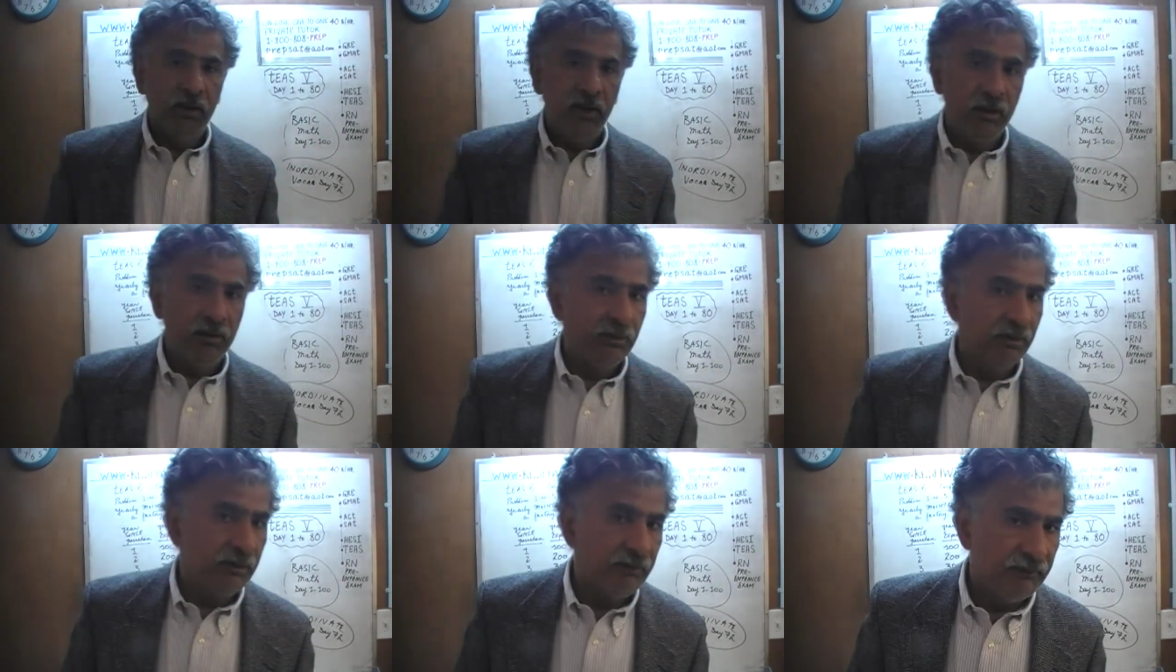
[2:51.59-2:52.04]

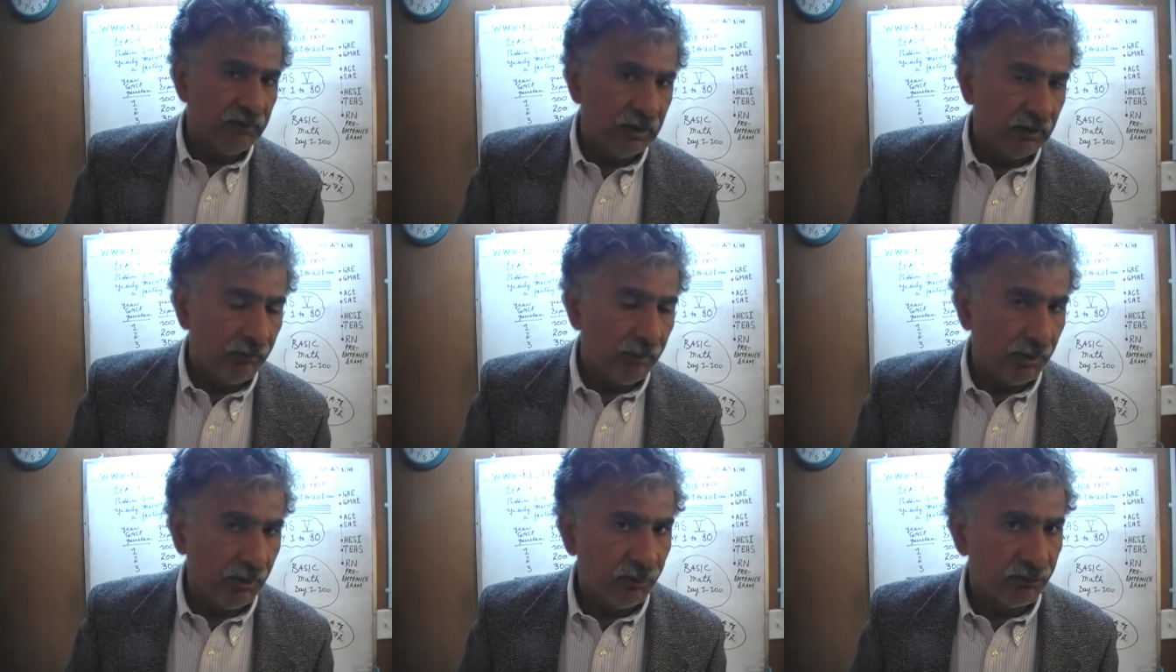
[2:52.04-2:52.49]
and the reason
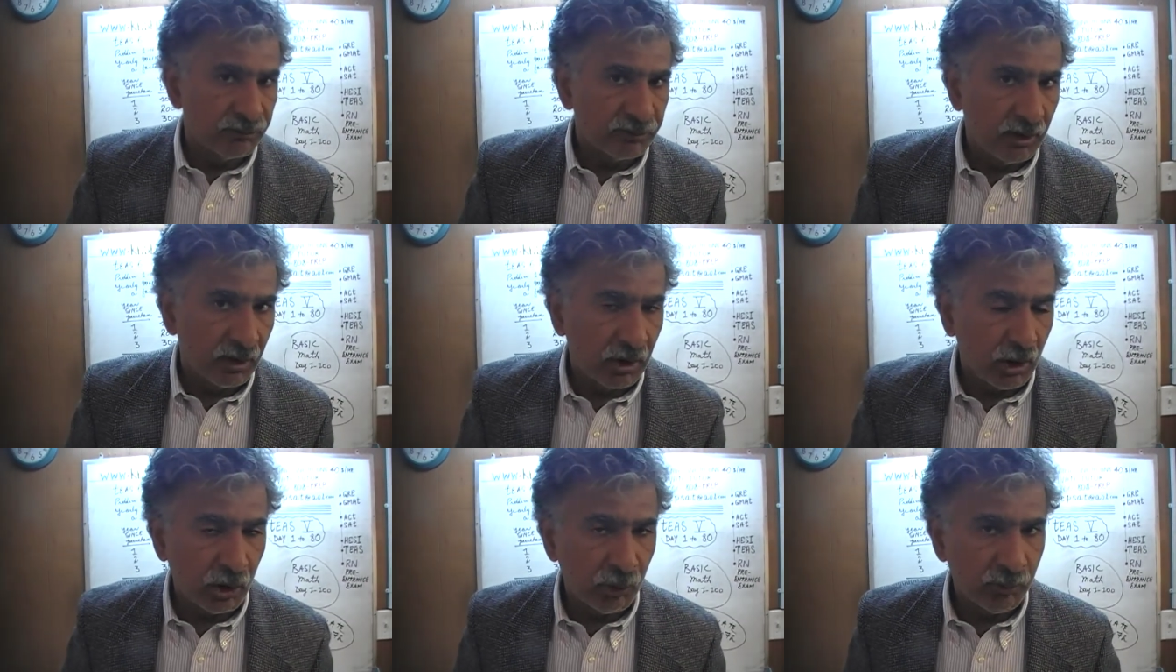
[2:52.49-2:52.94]
I wanted to
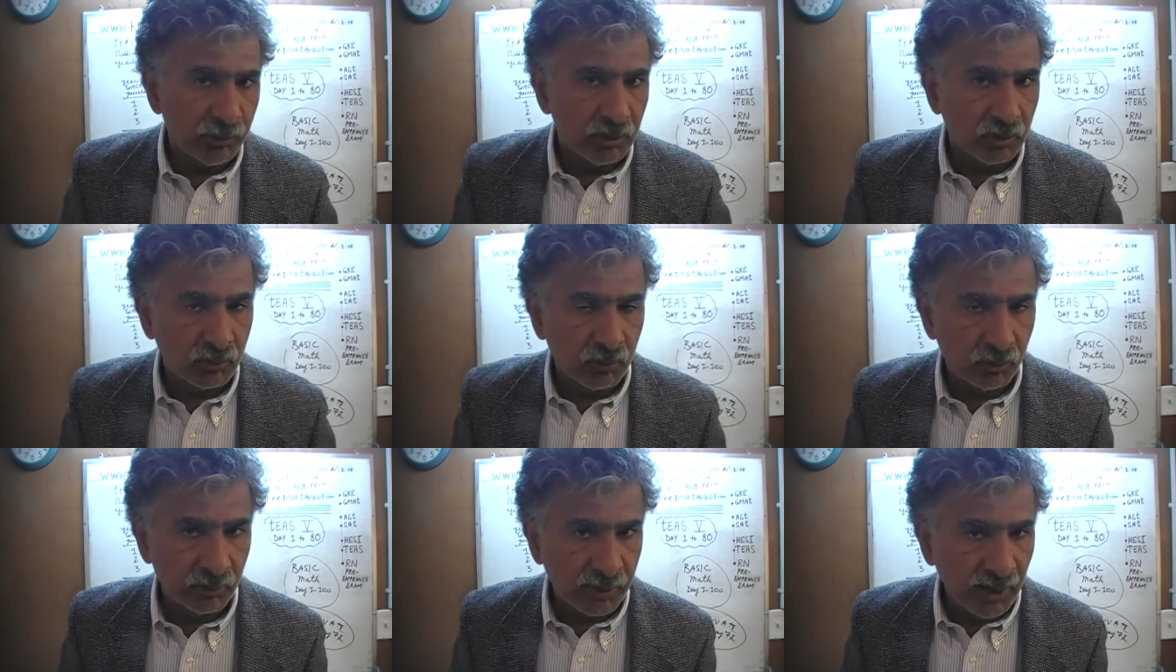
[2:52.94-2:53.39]
start out with
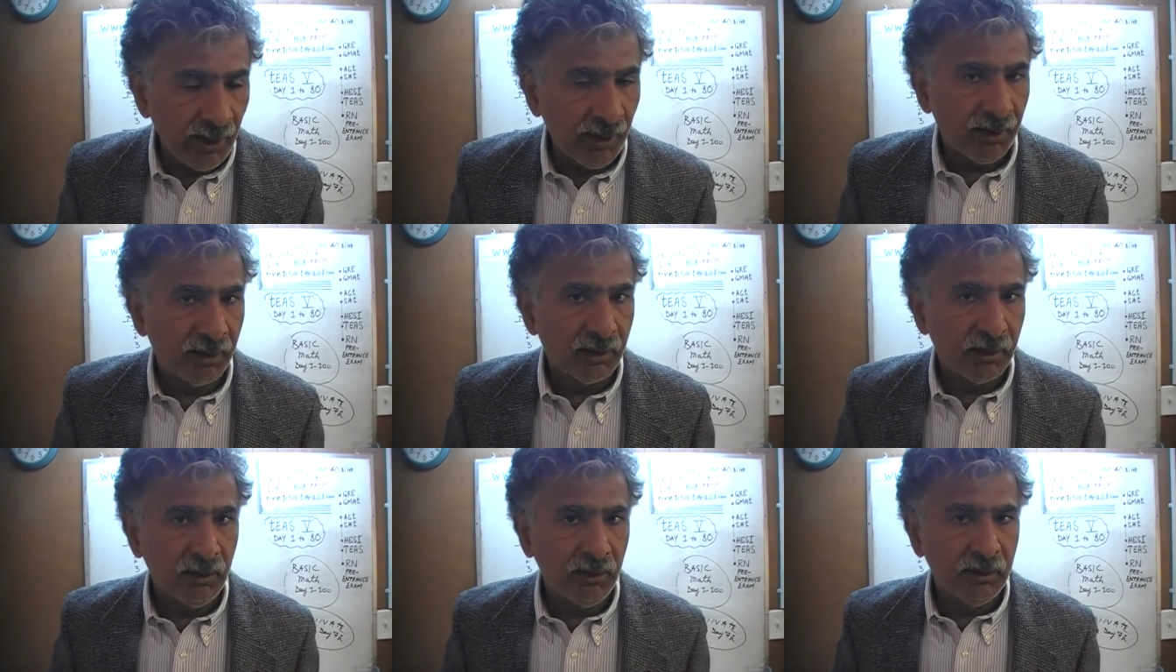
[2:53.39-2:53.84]
the raw
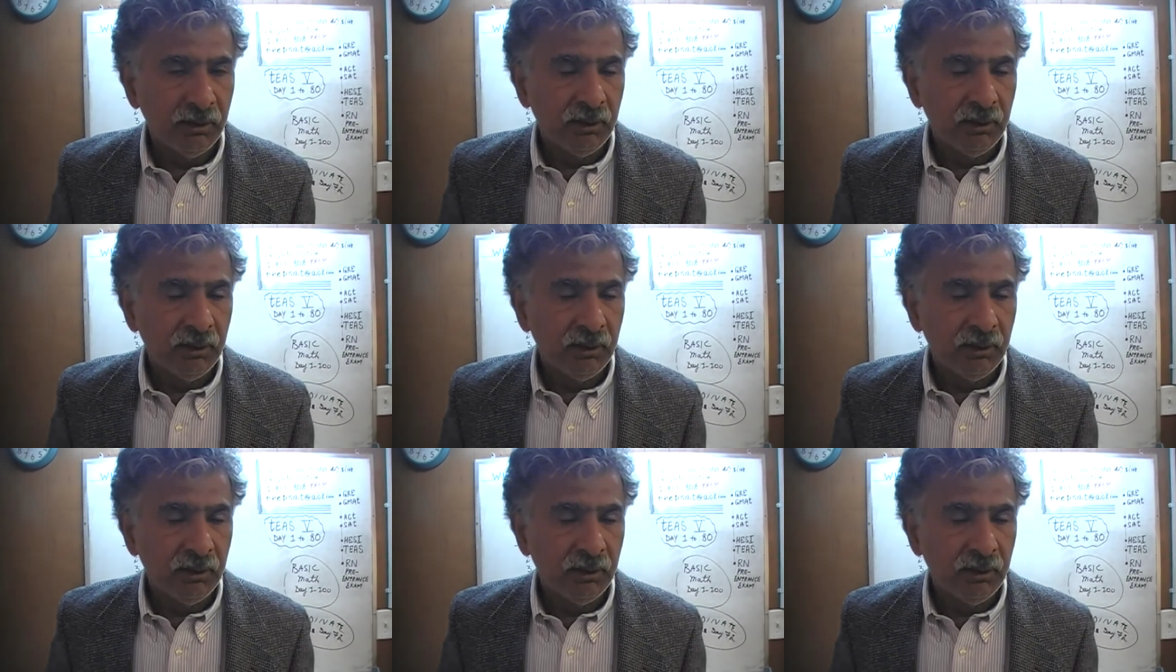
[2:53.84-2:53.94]
data